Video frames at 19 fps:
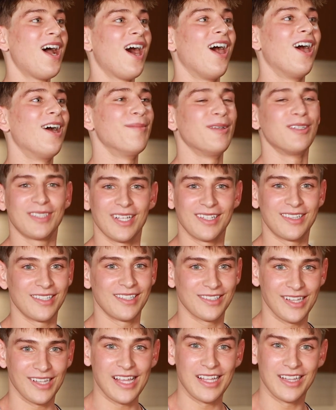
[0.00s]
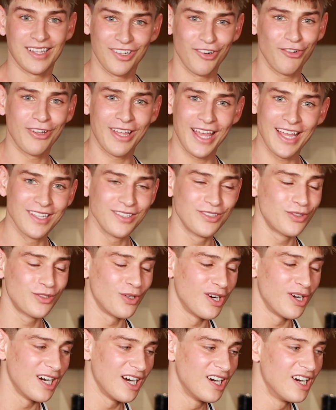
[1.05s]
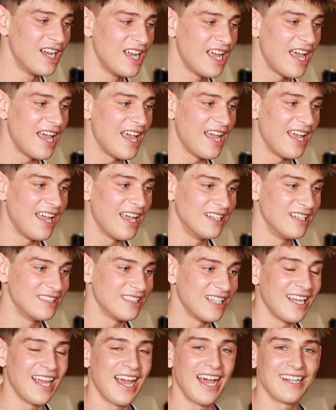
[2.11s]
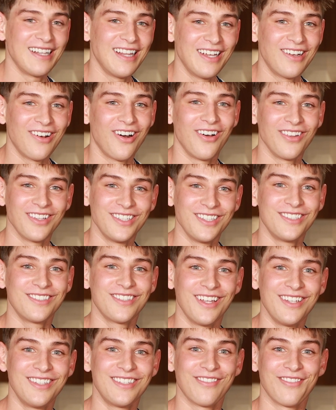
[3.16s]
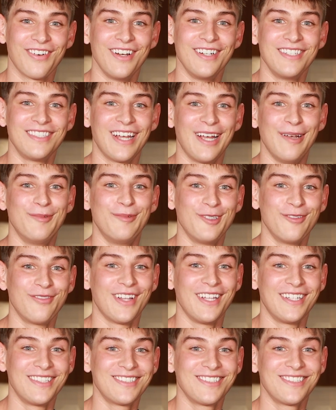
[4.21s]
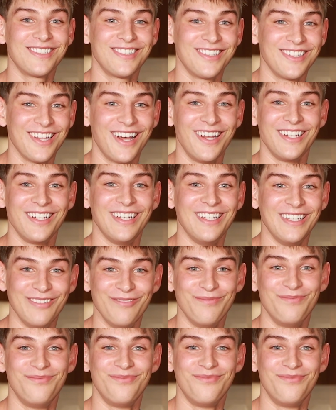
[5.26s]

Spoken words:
It's like this like little gay store, and they had like all these like different types of like slutty